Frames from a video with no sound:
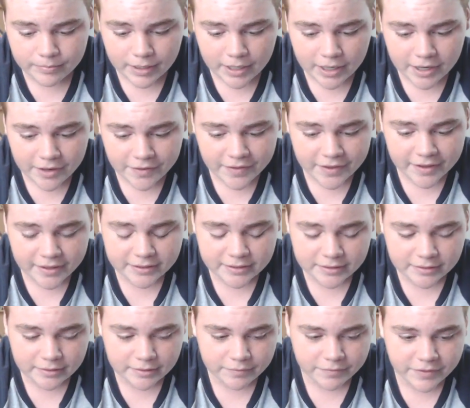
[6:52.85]

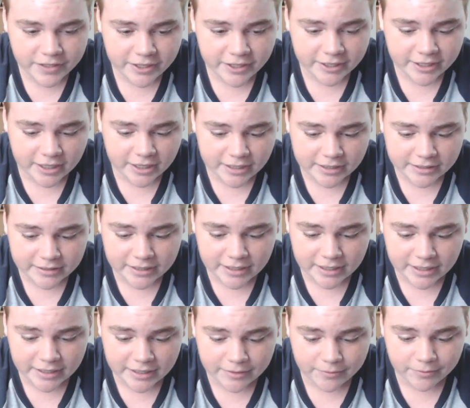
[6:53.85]
then Varagod and
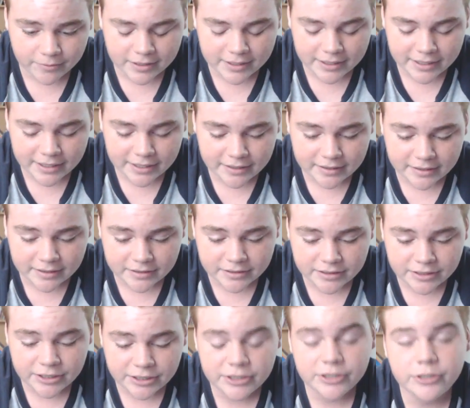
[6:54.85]
I went in this
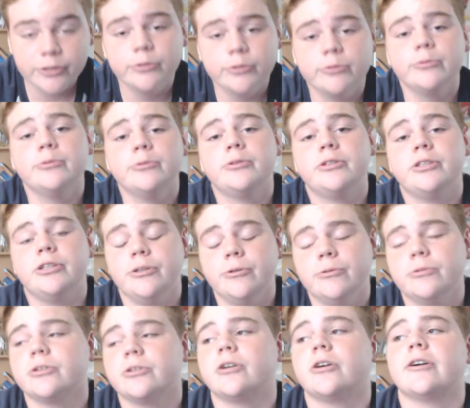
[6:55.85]
huge,
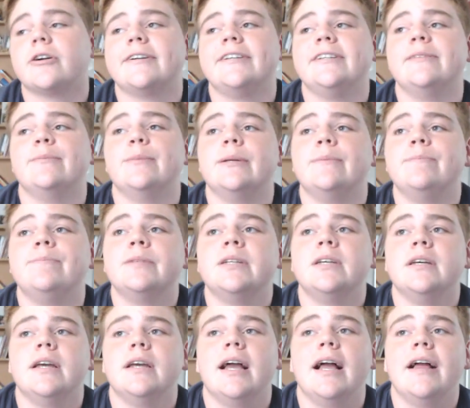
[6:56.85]
huge argument,
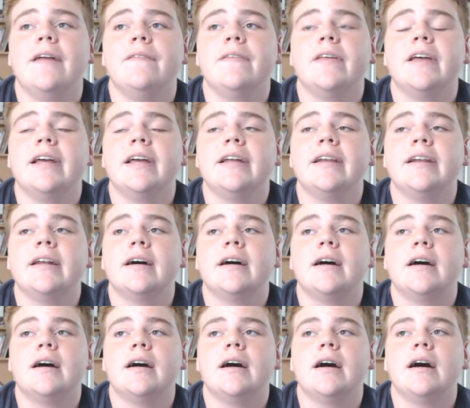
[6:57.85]
and then,
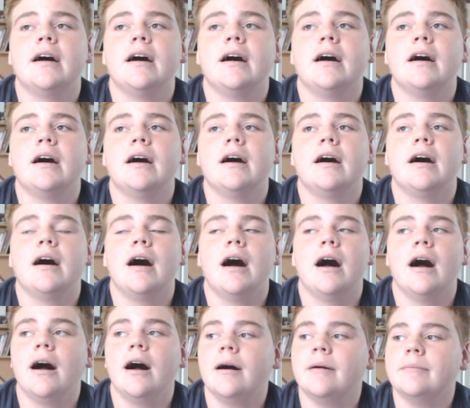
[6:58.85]

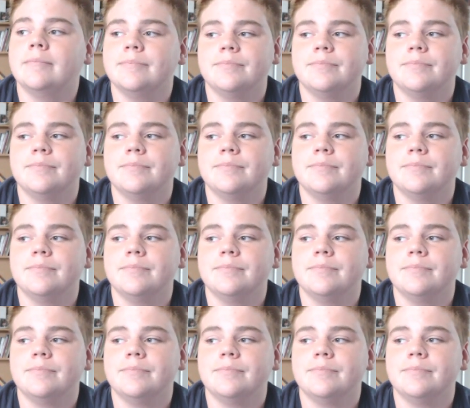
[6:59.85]
I